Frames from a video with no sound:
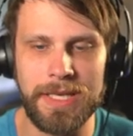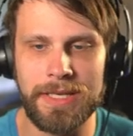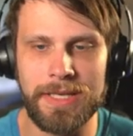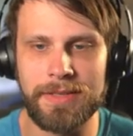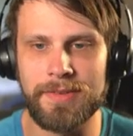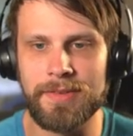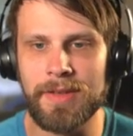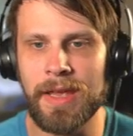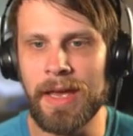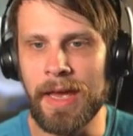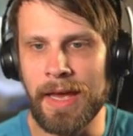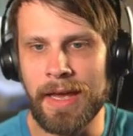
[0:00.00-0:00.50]

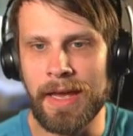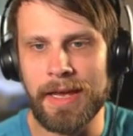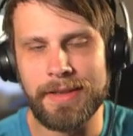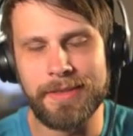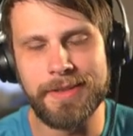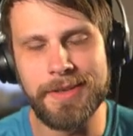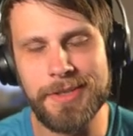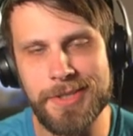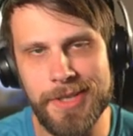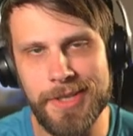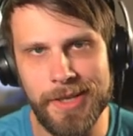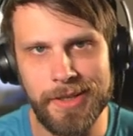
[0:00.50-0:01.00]
It's
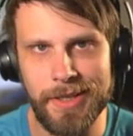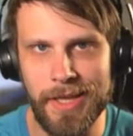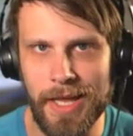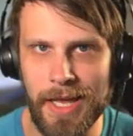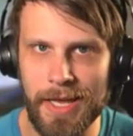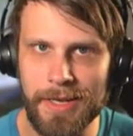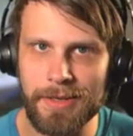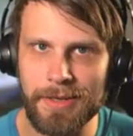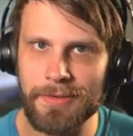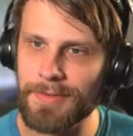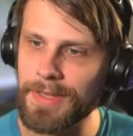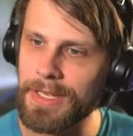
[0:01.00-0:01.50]
There's a
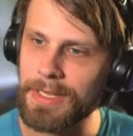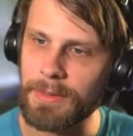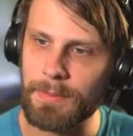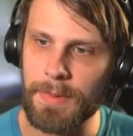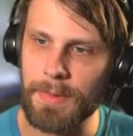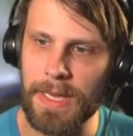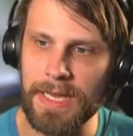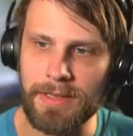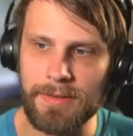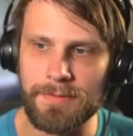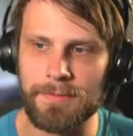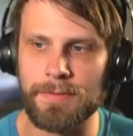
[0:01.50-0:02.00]
lot of like
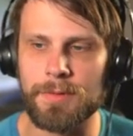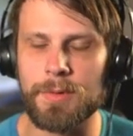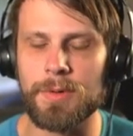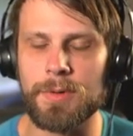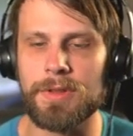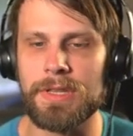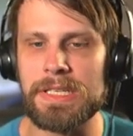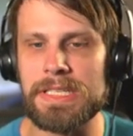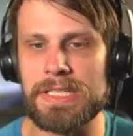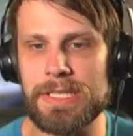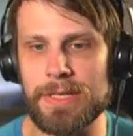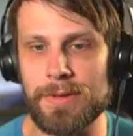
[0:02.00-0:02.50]
back and
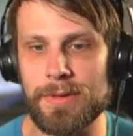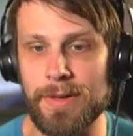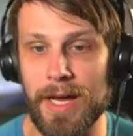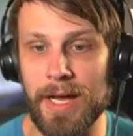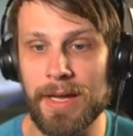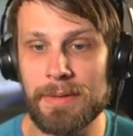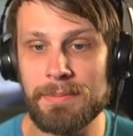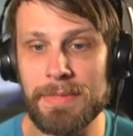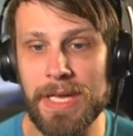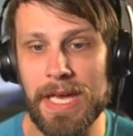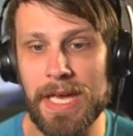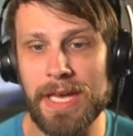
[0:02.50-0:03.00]
forth, and so
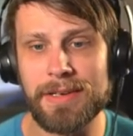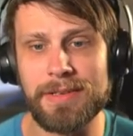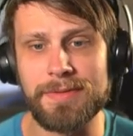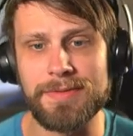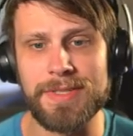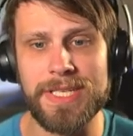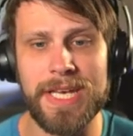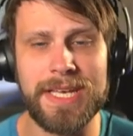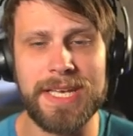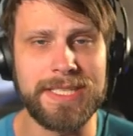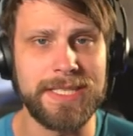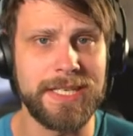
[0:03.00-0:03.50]
I'm kind of
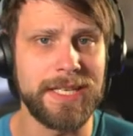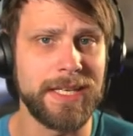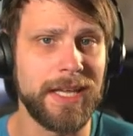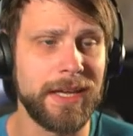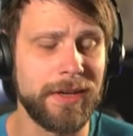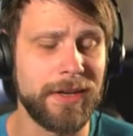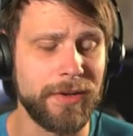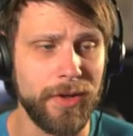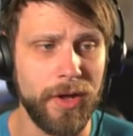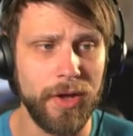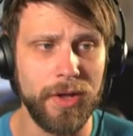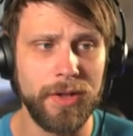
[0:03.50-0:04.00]
testing
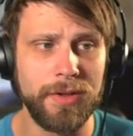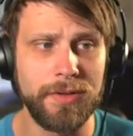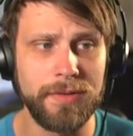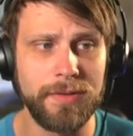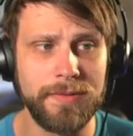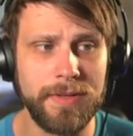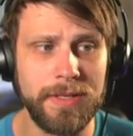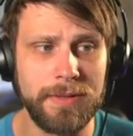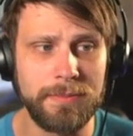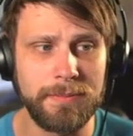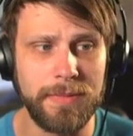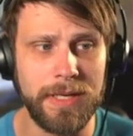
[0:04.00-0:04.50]
out all of
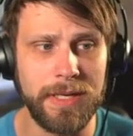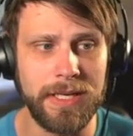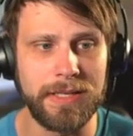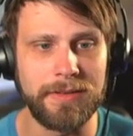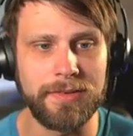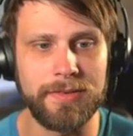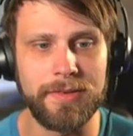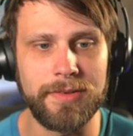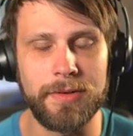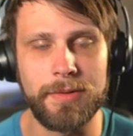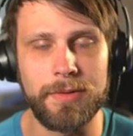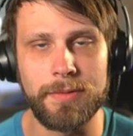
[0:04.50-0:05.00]
them,
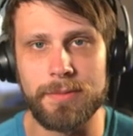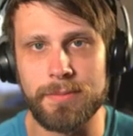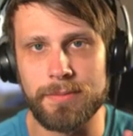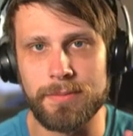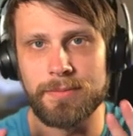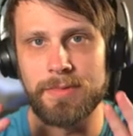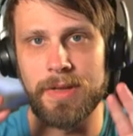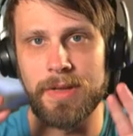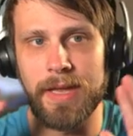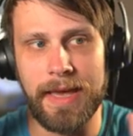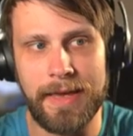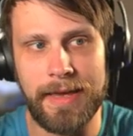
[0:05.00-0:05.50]
and so
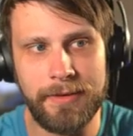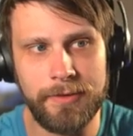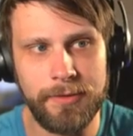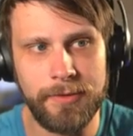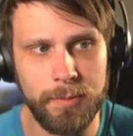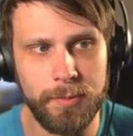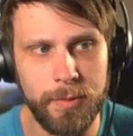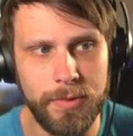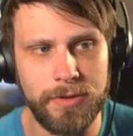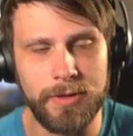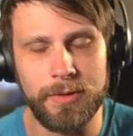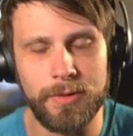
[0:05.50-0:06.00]
as
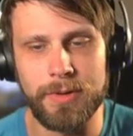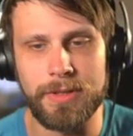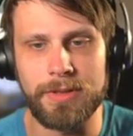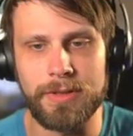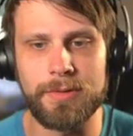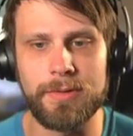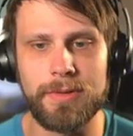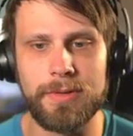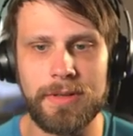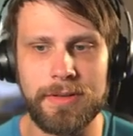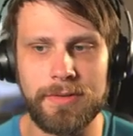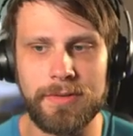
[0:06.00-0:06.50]
we're going
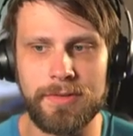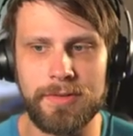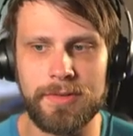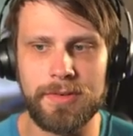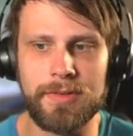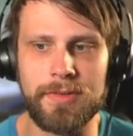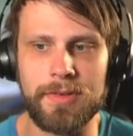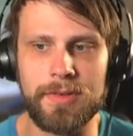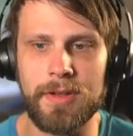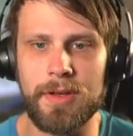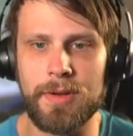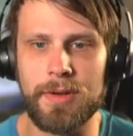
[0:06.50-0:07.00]
through this,
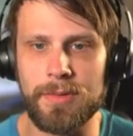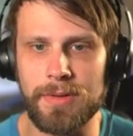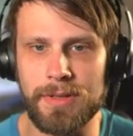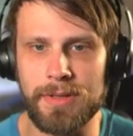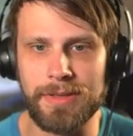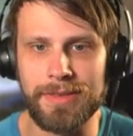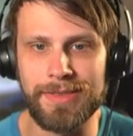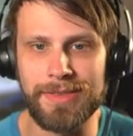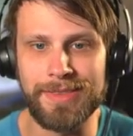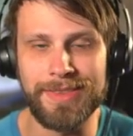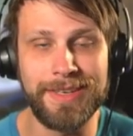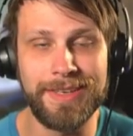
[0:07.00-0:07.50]
just know
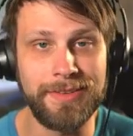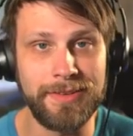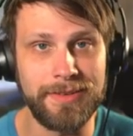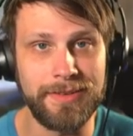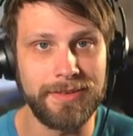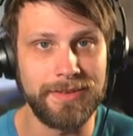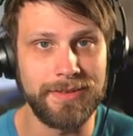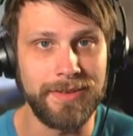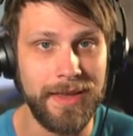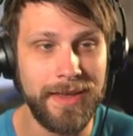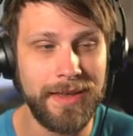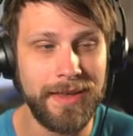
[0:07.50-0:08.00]
that this
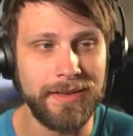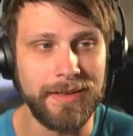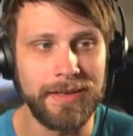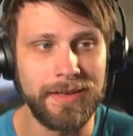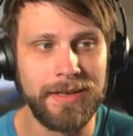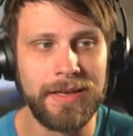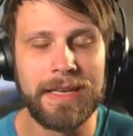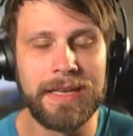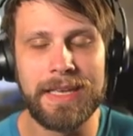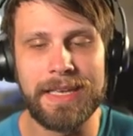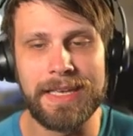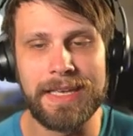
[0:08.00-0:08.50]
deck
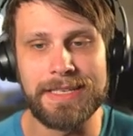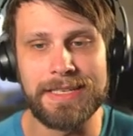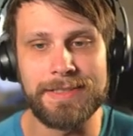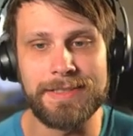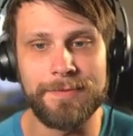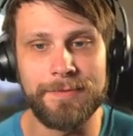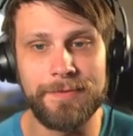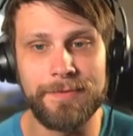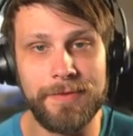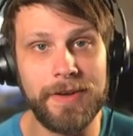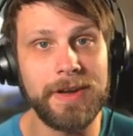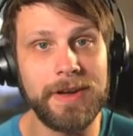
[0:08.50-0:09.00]
is
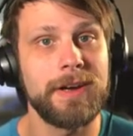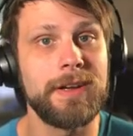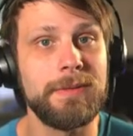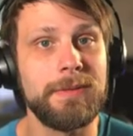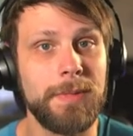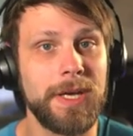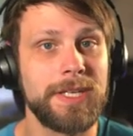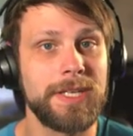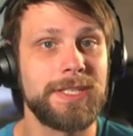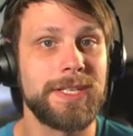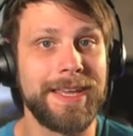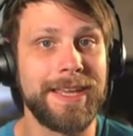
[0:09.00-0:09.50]
very
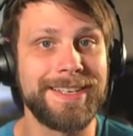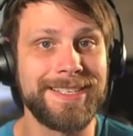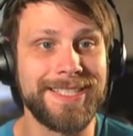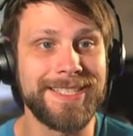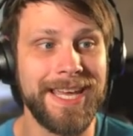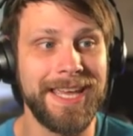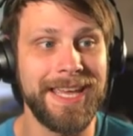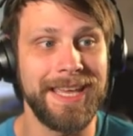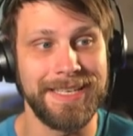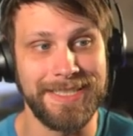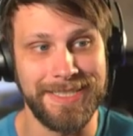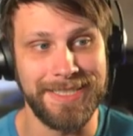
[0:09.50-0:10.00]
much a
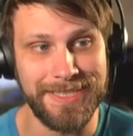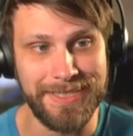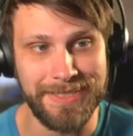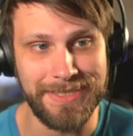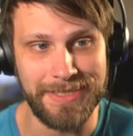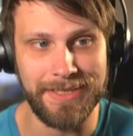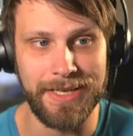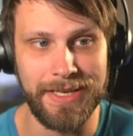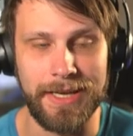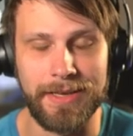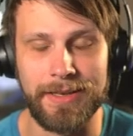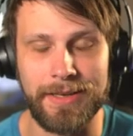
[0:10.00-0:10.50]
test
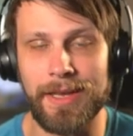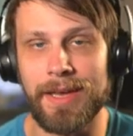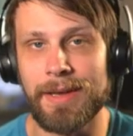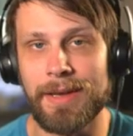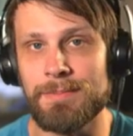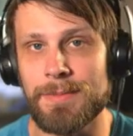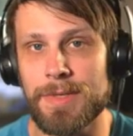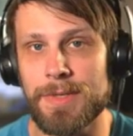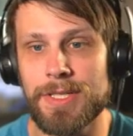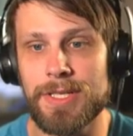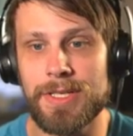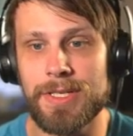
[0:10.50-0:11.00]
deck.
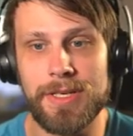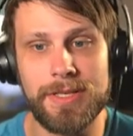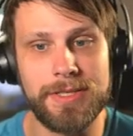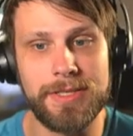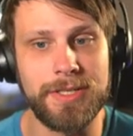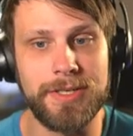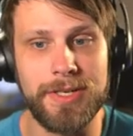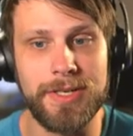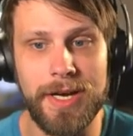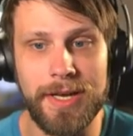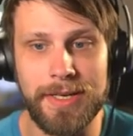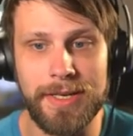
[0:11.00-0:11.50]
I'm
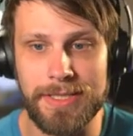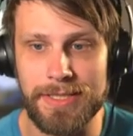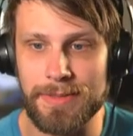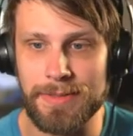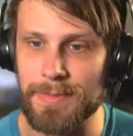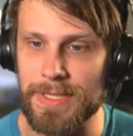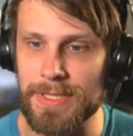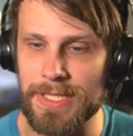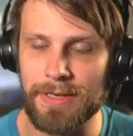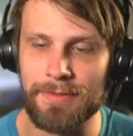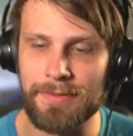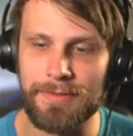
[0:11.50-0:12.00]
just trying
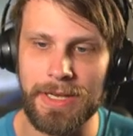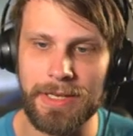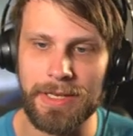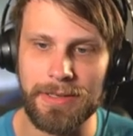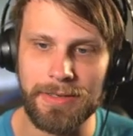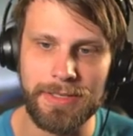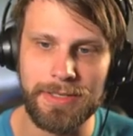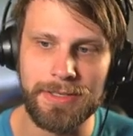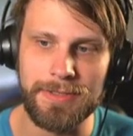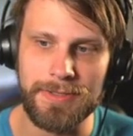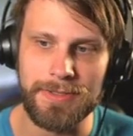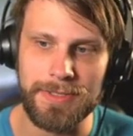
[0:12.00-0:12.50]
some stuff
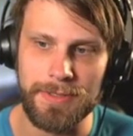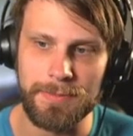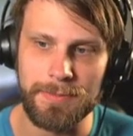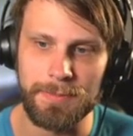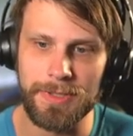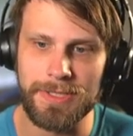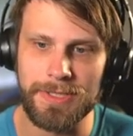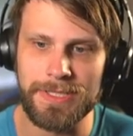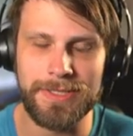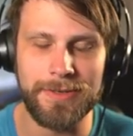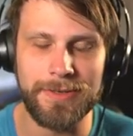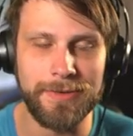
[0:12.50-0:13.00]
out here, so
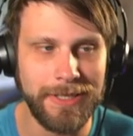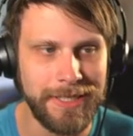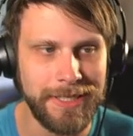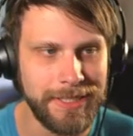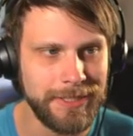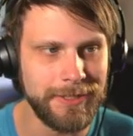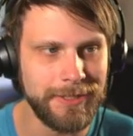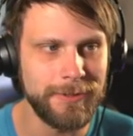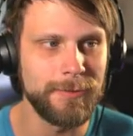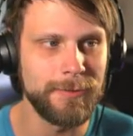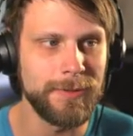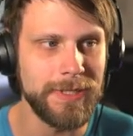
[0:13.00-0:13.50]
please don't get
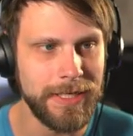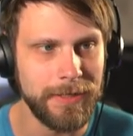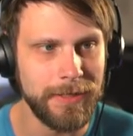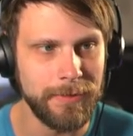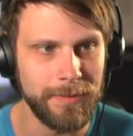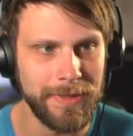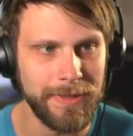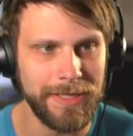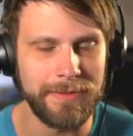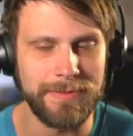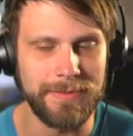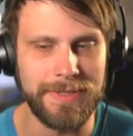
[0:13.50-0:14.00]
too
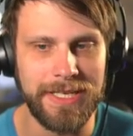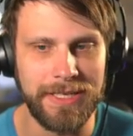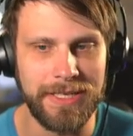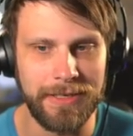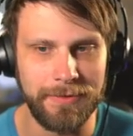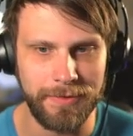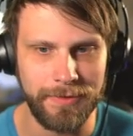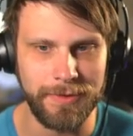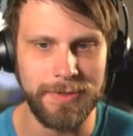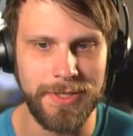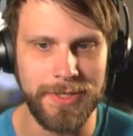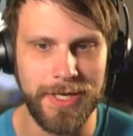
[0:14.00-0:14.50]
terribly upset
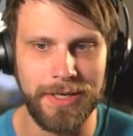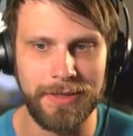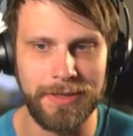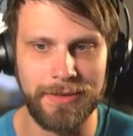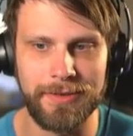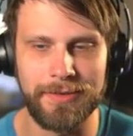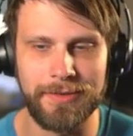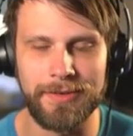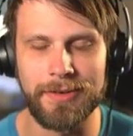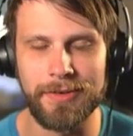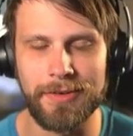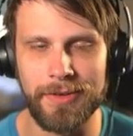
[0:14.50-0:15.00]
if you try
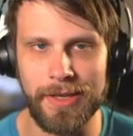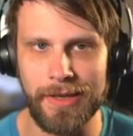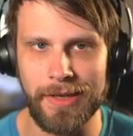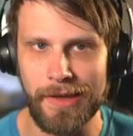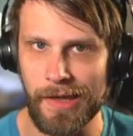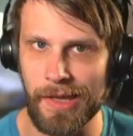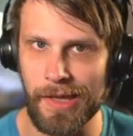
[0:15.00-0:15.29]
this and you're like, ah, oh,